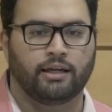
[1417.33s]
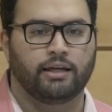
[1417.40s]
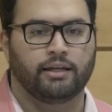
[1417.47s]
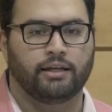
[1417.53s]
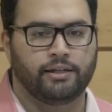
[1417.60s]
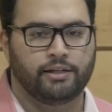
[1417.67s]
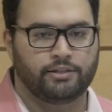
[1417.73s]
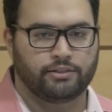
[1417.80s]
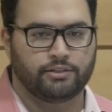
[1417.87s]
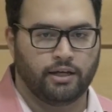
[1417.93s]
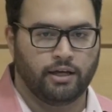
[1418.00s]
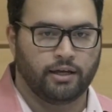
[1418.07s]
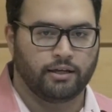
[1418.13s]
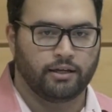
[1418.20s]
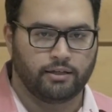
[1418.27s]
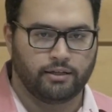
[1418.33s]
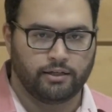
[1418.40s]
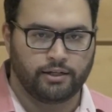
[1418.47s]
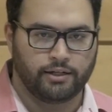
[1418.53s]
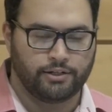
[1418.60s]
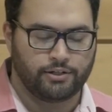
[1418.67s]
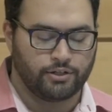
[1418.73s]
in
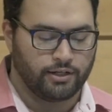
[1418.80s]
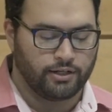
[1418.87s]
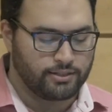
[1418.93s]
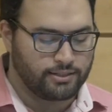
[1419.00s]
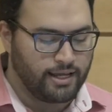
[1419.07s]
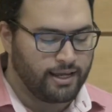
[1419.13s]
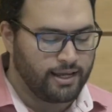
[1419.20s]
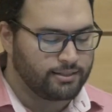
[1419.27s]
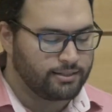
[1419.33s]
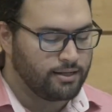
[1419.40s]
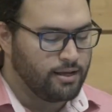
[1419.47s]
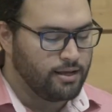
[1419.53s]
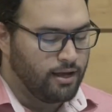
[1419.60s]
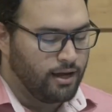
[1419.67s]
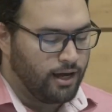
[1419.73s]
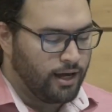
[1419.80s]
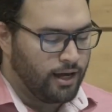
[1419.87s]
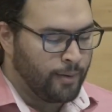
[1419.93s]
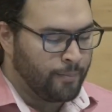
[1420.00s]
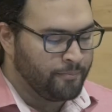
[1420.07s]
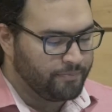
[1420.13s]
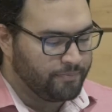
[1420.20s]
each state.
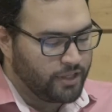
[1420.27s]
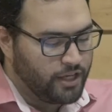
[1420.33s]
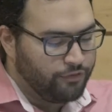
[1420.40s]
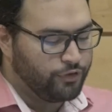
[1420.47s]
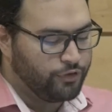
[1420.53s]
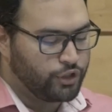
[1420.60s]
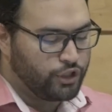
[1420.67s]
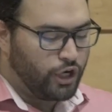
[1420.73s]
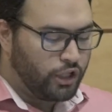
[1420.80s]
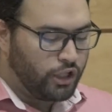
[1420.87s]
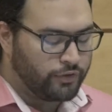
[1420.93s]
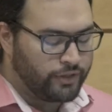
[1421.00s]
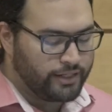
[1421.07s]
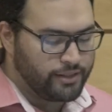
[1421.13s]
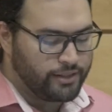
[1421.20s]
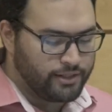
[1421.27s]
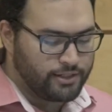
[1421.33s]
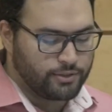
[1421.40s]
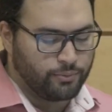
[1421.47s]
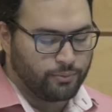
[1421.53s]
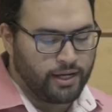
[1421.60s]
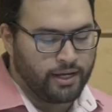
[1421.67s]
If you color it in
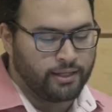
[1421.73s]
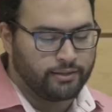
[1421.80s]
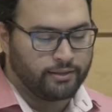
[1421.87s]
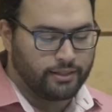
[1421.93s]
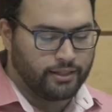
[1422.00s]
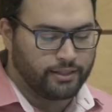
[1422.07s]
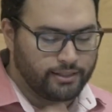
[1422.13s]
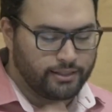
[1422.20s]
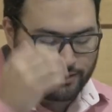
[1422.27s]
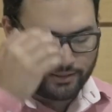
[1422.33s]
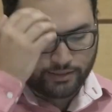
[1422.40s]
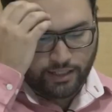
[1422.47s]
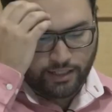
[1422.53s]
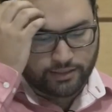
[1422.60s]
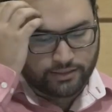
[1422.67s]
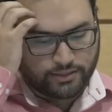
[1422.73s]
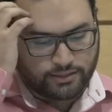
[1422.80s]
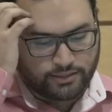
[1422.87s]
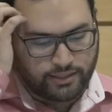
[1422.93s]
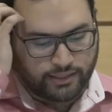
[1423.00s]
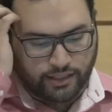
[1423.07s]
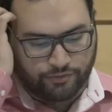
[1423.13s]
this way, this
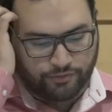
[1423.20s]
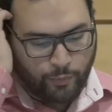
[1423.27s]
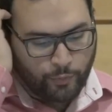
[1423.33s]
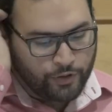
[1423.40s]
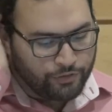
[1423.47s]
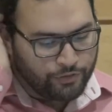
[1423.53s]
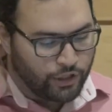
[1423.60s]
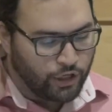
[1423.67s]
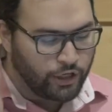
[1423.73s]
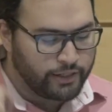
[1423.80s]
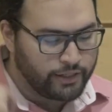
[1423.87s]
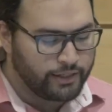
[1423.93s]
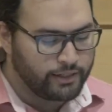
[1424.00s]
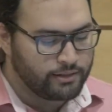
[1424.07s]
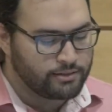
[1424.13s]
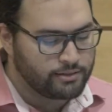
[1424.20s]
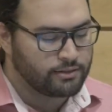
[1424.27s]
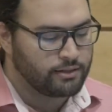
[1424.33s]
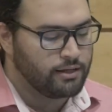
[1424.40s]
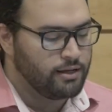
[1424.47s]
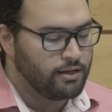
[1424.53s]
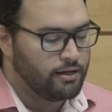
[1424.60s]
is taken from one of the Guardian's
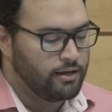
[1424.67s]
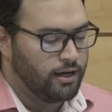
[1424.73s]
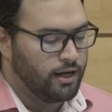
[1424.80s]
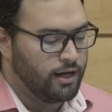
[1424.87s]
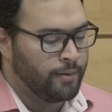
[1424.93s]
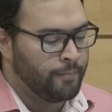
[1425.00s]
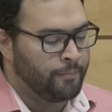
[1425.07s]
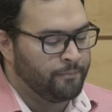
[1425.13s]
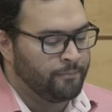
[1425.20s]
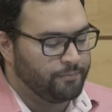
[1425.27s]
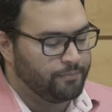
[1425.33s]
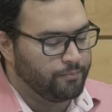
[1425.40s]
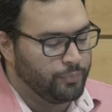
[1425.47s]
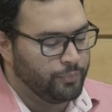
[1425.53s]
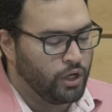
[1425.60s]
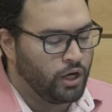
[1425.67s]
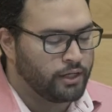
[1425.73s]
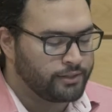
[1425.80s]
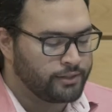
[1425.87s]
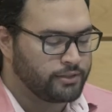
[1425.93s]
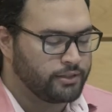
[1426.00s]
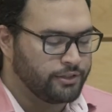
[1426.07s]

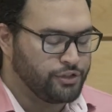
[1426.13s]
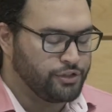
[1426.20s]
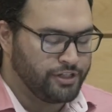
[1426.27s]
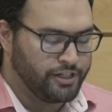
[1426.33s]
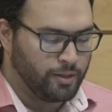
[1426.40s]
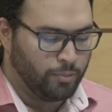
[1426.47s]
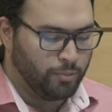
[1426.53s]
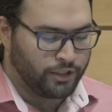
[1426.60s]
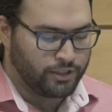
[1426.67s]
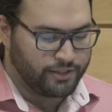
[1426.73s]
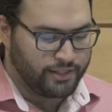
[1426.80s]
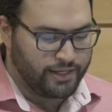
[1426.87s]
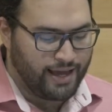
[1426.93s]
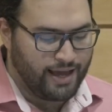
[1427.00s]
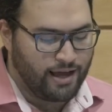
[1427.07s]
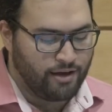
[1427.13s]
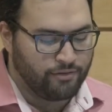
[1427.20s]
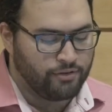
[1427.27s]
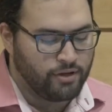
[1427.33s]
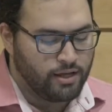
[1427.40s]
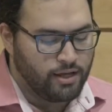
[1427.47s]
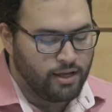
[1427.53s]
blogs, the data blog that they have.
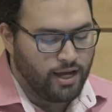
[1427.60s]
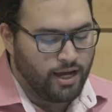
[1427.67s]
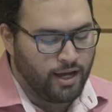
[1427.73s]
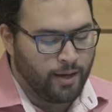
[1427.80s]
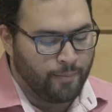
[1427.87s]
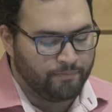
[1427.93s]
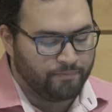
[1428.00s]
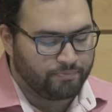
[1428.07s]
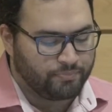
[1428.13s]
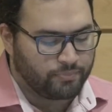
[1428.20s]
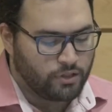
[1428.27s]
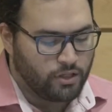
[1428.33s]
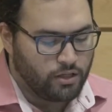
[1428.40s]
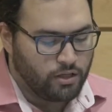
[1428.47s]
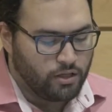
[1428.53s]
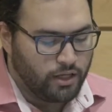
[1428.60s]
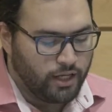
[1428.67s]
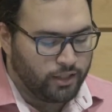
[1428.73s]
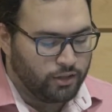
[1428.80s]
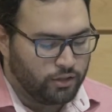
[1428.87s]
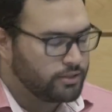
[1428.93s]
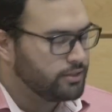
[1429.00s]

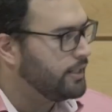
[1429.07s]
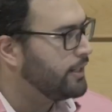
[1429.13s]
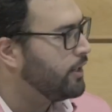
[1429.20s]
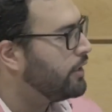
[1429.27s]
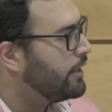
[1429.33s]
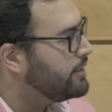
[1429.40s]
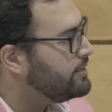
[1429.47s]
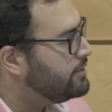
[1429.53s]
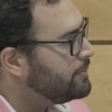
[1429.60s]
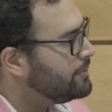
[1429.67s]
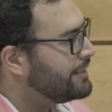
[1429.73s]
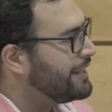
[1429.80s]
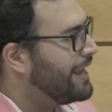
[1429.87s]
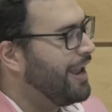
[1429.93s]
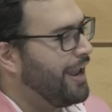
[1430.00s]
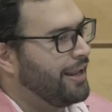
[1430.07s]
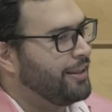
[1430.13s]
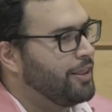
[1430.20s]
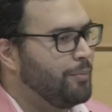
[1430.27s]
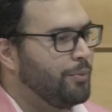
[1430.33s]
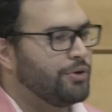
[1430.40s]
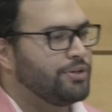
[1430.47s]
It looks like, okay, it seems like
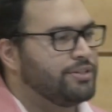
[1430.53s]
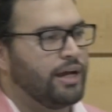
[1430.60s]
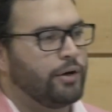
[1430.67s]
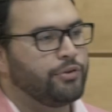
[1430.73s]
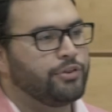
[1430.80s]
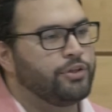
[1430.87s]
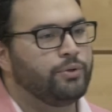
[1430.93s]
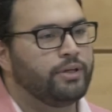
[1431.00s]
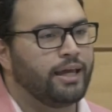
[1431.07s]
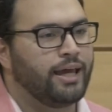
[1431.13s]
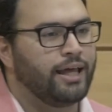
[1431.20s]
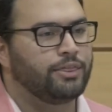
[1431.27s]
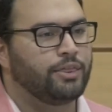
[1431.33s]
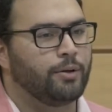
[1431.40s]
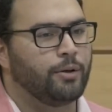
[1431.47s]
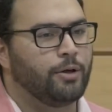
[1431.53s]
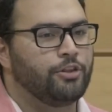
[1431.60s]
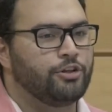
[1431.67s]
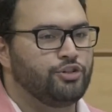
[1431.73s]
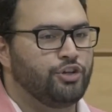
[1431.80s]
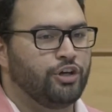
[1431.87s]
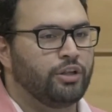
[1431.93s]
the more south you get,
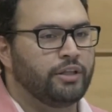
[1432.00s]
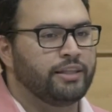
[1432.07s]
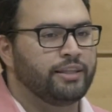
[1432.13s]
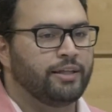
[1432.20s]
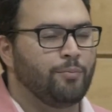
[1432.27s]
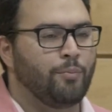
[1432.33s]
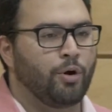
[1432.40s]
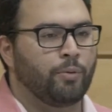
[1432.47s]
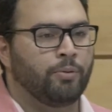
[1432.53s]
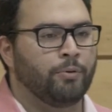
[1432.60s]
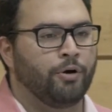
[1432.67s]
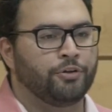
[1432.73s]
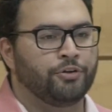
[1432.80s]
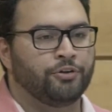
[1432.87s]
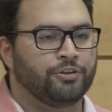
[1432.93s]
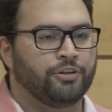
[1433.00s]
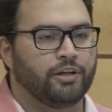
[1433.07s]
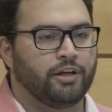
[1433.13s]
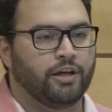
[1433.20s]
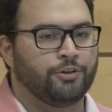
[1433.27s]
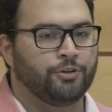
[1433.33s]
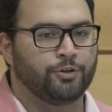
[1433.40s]
generally the more people
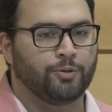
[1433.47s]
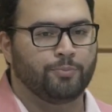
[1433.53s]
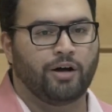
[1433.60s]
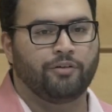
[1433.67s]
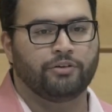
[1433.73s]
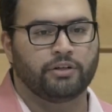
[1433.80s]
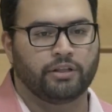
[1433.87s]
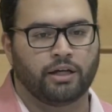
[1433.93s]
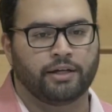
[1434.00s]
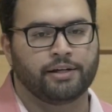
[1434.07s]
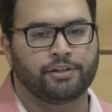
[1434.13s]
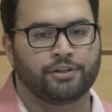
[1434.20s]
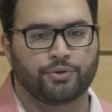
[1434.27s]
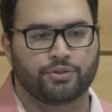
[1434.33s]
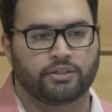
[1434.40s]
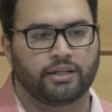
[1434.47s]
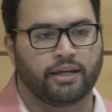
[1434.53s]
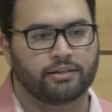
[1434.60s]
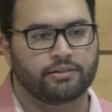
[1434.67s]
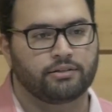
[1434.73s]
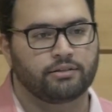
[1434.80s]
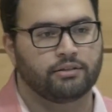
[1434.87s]
under the poverty line in those
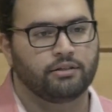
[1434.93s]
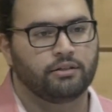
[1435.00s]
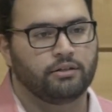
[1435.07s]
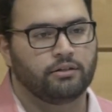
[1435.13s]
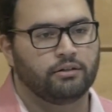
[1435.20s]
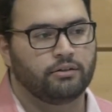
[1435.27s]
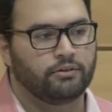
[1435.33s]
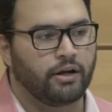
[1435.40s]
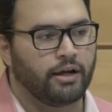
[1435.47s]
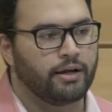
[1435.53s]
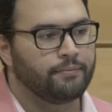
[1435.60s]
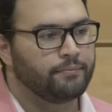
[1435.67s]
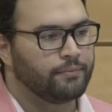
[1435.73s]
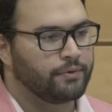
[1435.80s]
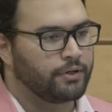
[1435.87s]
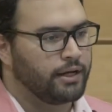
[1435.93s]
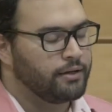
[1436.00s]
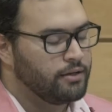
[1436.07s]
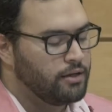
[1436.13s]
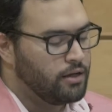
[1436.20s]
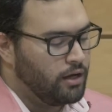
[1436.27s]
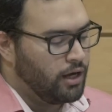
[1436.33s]
states, right? Okay.
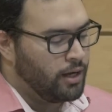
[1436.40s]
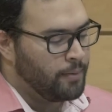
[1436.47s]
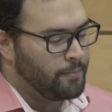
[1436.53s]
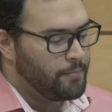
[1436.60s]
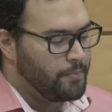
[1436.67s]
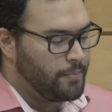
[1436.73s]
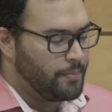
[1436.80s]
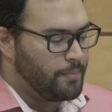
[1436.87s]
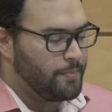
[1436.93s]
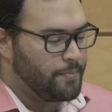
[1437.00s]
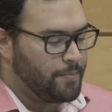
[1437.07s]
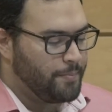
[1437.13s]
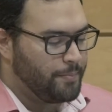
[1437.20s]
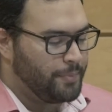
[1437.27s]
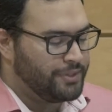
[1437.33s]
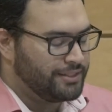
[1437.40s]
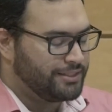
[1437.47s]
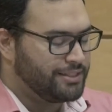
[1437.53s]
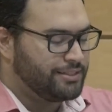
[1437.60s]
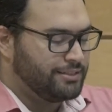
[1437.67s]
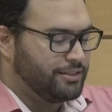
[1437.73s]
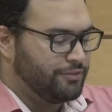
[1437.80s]
But this
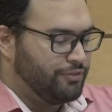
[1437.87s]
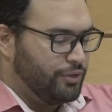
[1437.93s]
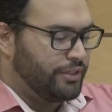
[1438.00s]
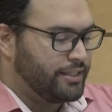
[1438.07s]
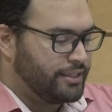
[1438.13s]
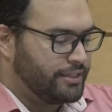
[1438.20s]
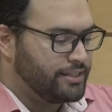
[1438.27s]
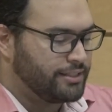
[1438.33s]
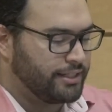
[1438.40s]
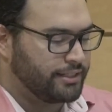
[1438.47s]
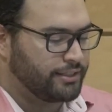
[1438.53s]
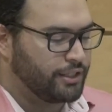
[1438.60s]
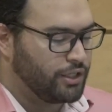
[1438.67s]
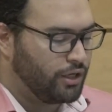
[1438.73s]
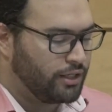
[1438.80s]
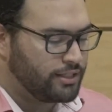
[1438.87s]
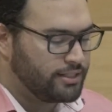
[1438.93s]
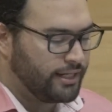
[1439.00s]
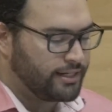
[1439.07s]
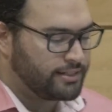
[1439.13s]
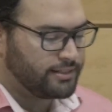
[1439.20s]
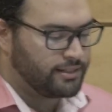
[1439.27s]
is, if you look at this, like the
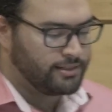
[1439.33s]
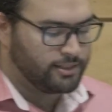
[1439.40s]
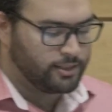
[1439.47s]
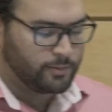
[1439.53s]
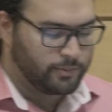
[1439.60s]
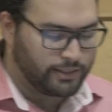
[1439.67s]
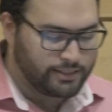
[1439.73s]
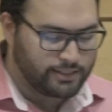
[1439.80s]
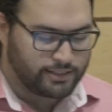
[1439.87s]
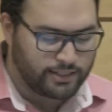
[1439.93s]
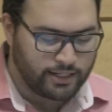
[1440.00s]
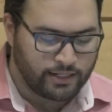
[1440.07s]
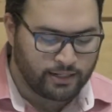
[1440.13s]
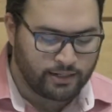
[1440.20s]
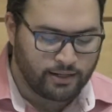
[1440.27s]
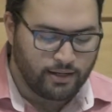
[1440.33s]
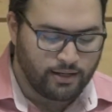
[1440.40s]
context that this is placed in,